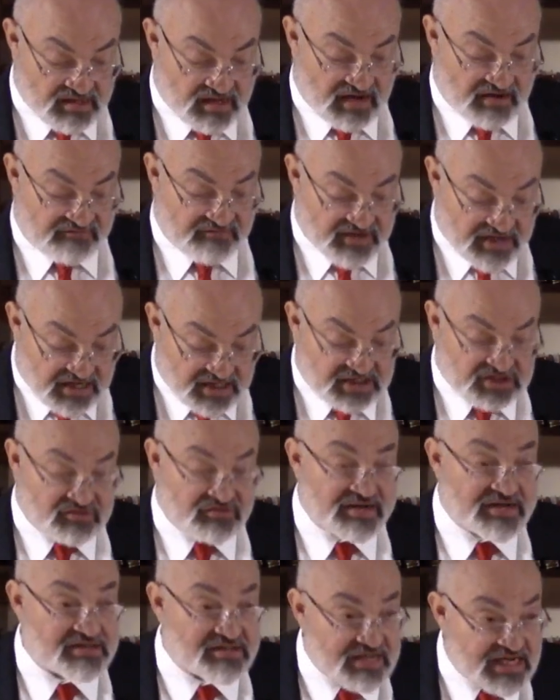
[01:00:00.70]
of Yiddish
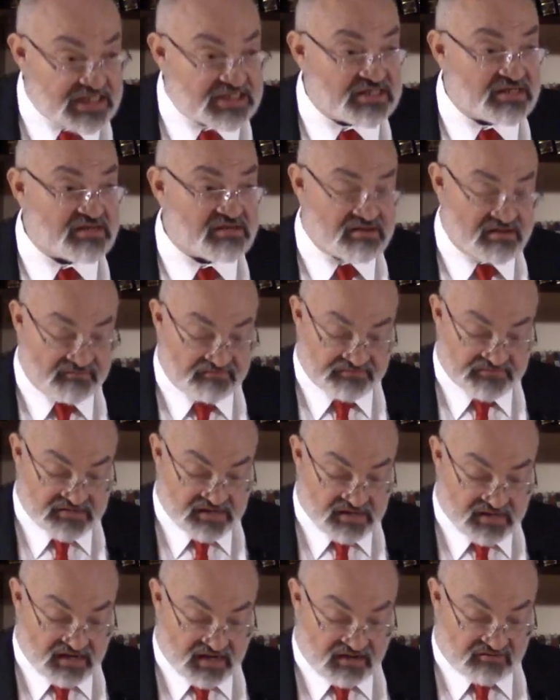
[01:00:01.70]
translations
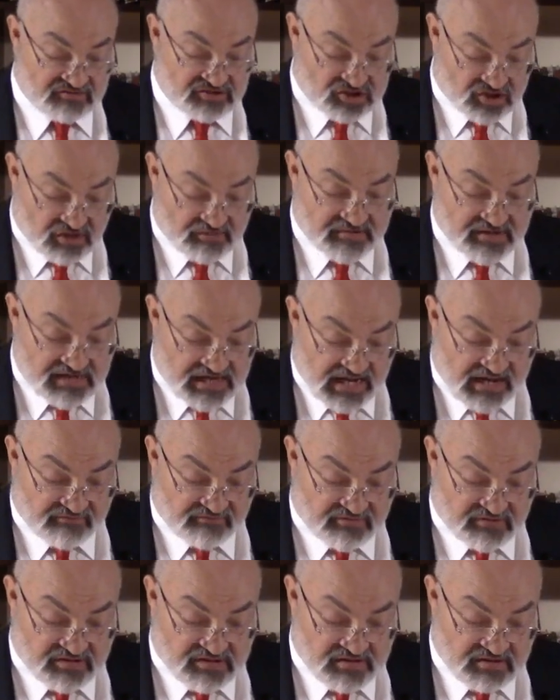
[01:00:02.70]
of German
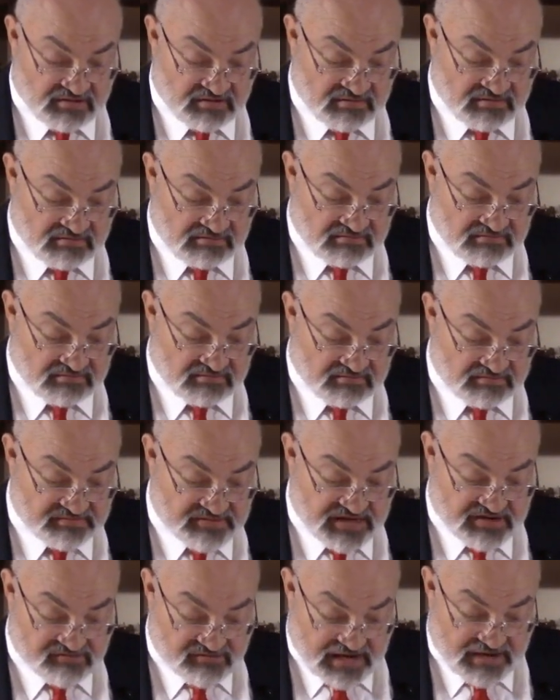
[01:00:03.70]
novels
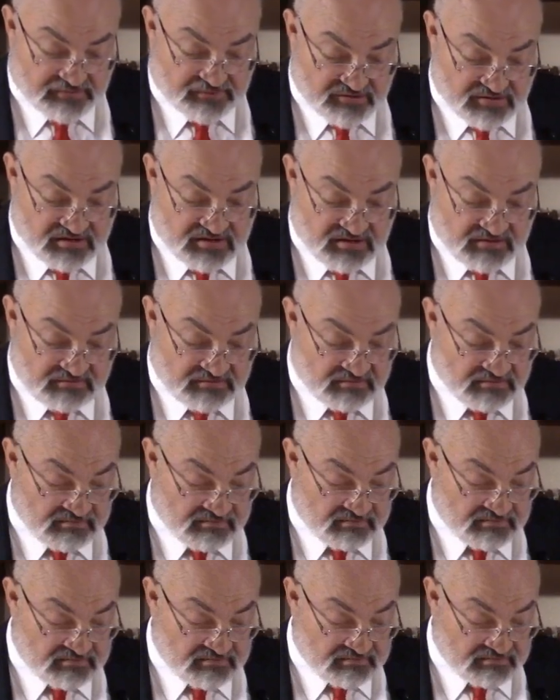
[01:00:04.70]
and rappers
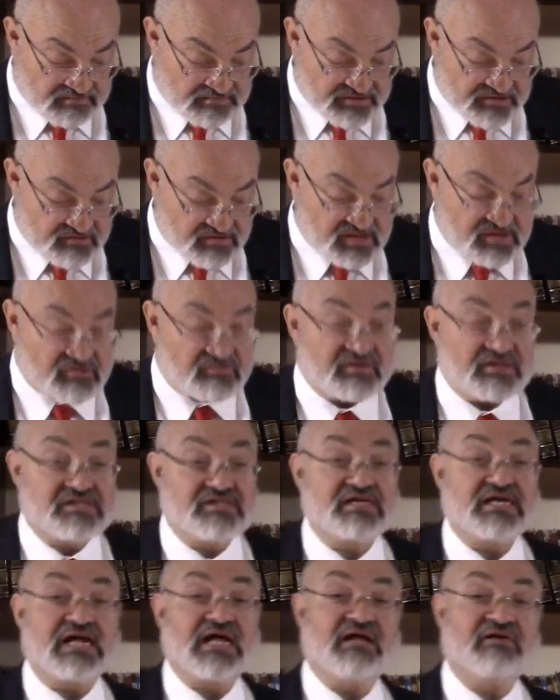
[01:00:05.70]
with the
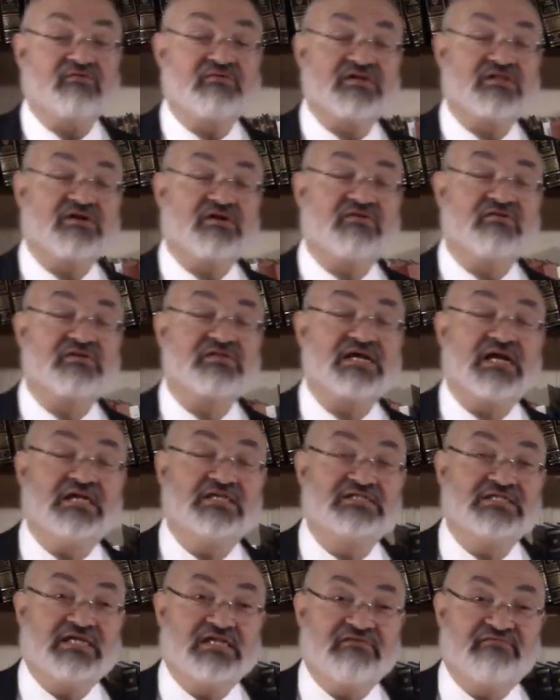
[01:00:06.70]

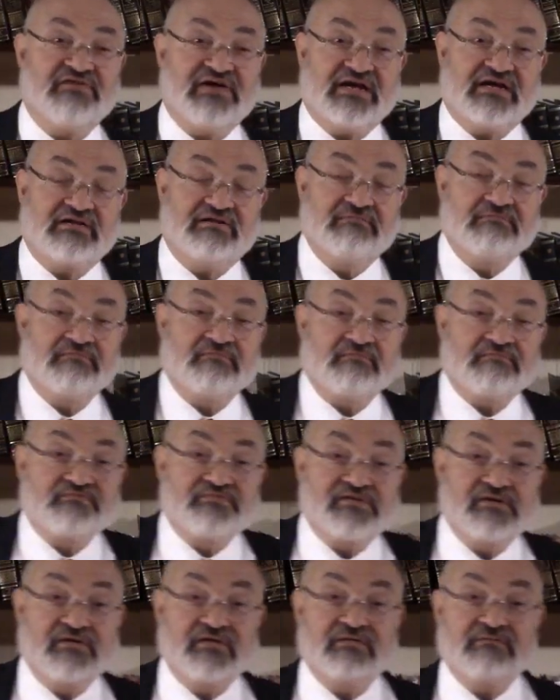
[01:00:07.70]
Christology defanged.
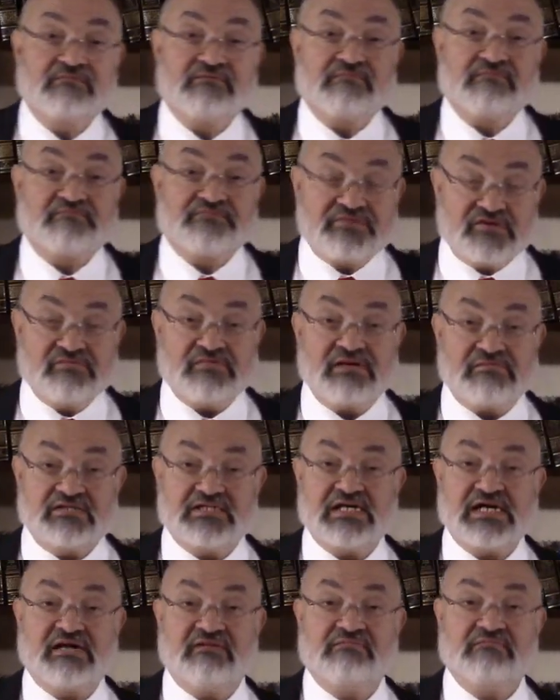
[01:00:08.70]
The Imamish
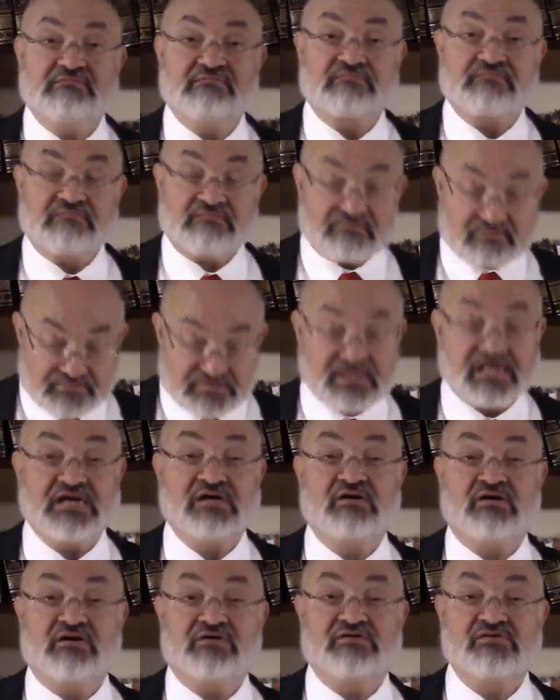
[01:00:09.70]
had
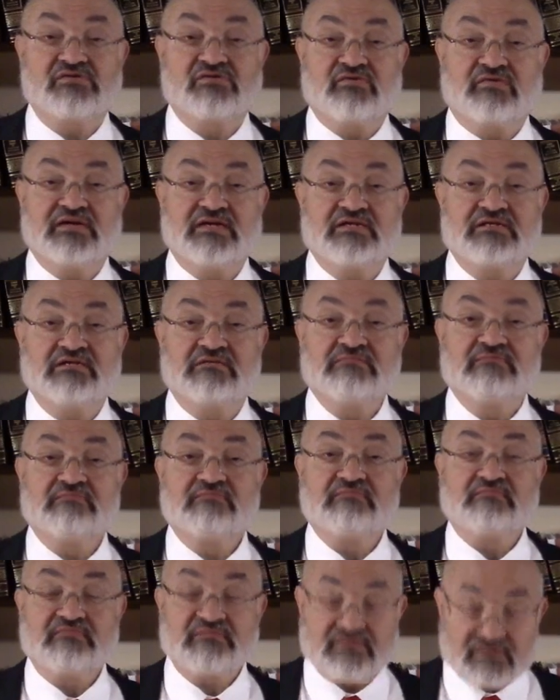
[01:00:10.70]
King Arthur stories,
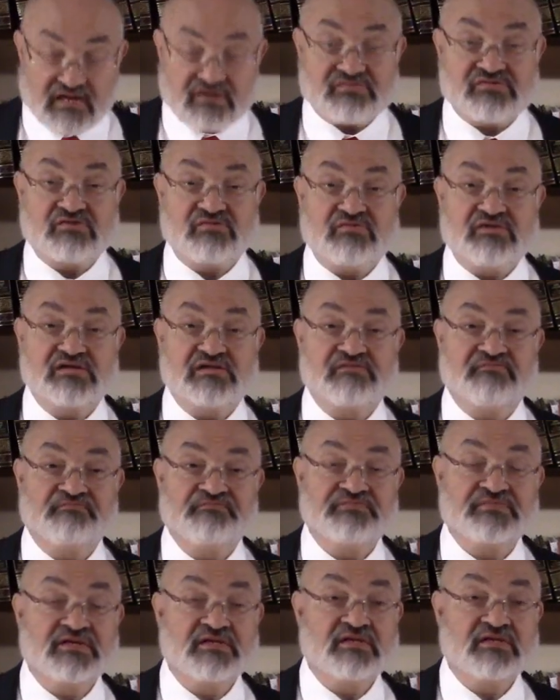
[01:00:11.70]
love stories,
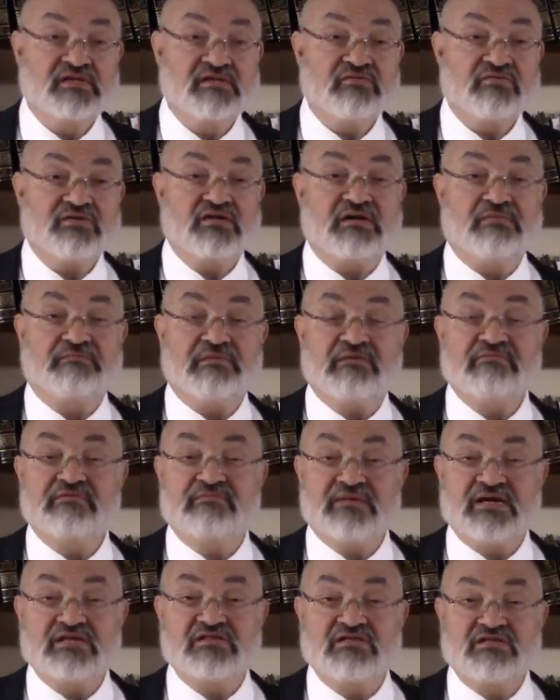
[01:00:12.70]
They go Baba
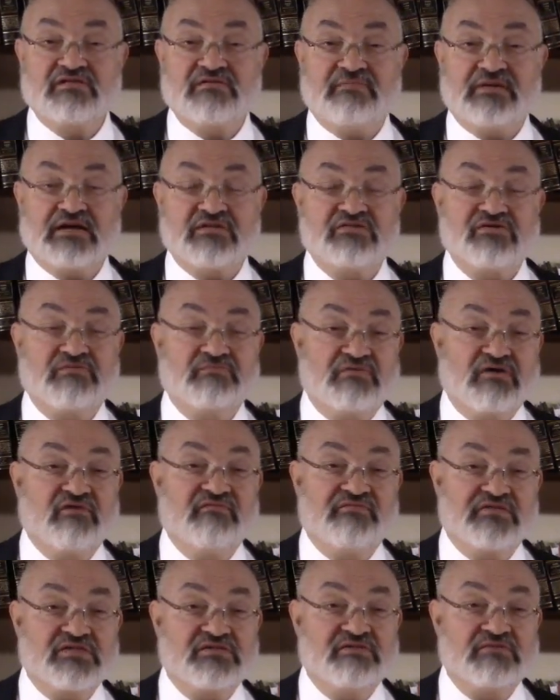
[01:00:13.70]
Mises about
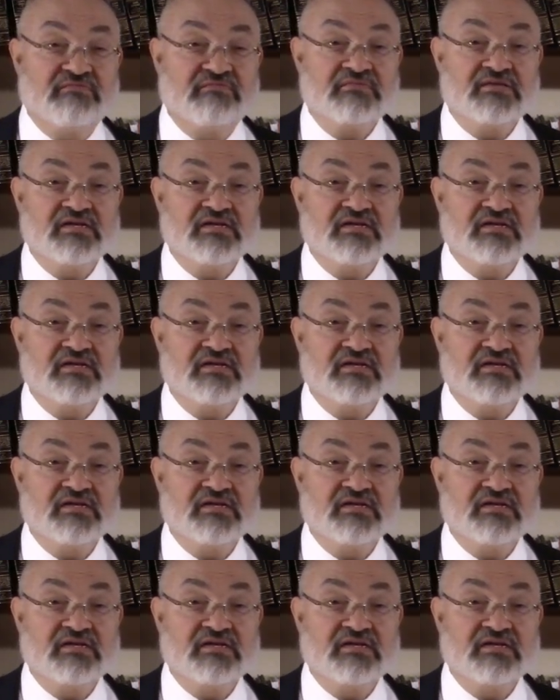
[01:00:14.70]
Serbovis